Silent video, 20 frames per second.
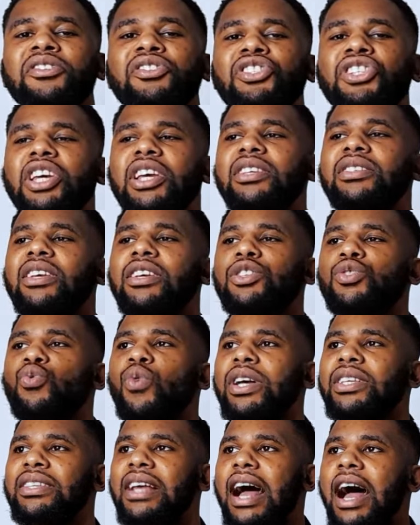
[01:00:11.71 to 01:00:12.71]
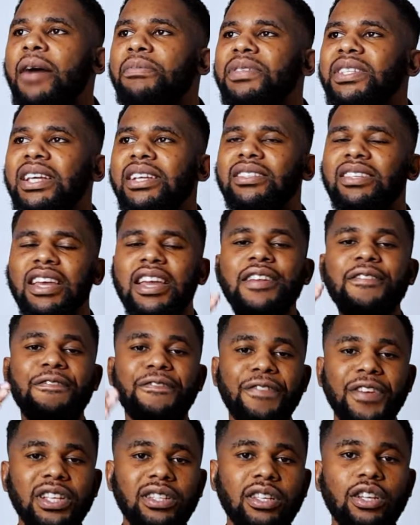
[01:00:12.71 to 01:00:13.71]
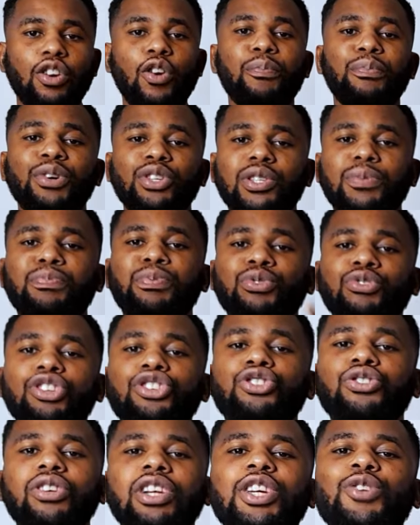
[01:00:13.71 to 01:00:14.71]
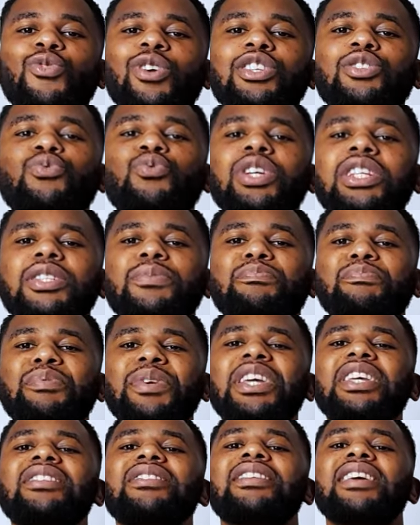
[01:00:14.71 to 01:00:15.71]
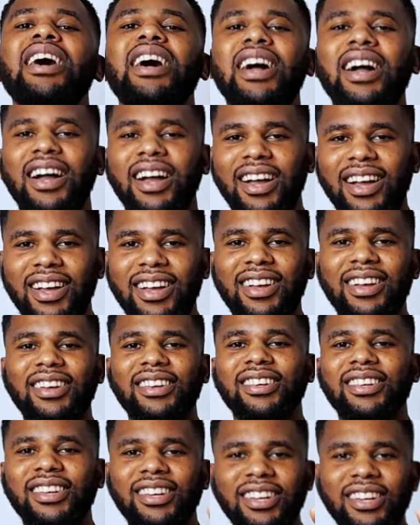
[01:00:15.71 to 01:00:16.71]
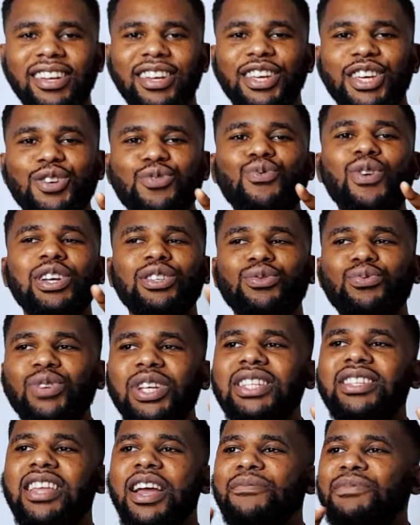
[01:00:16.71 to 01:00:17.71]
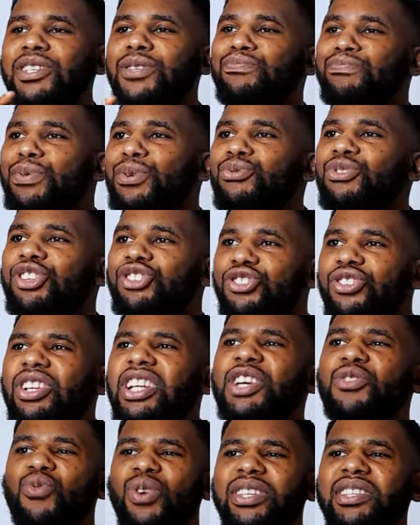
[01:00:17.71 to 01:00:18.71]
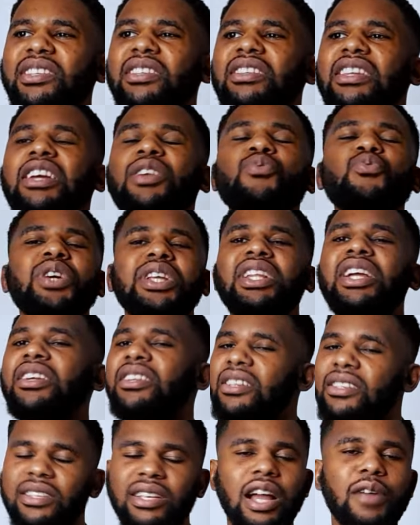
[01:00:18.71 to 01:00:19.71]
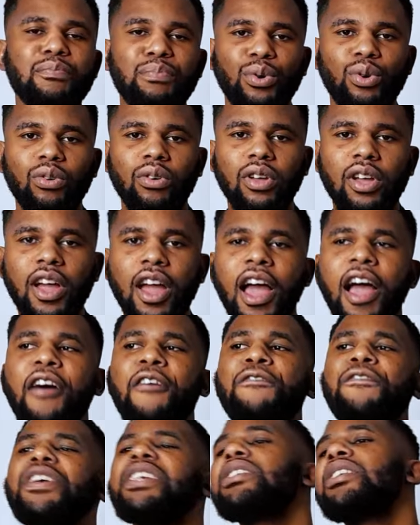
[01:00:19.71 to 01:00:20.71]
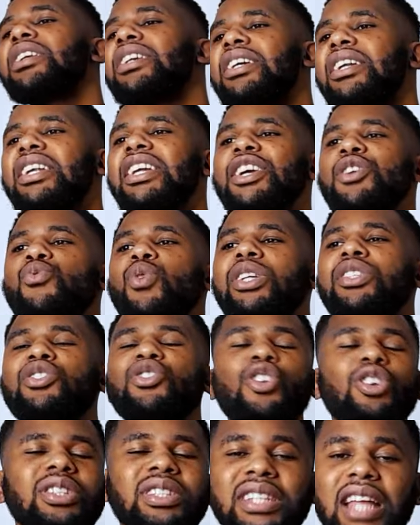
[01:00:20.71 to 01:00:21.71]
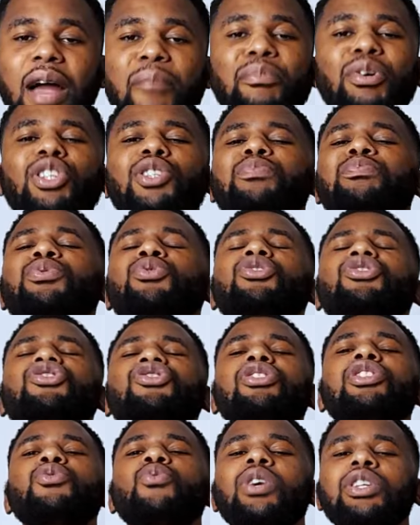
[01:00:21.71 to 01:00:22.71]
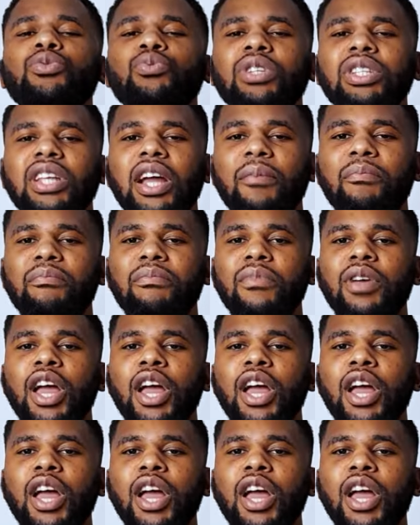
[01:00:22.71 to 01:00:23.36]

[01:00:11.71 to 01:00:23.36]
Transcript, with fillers: Jesus was absent in physical, but spiritually was with Peter. He was with them. Spiritually was still with the disciple. Physically was not there, but spiritually was with them.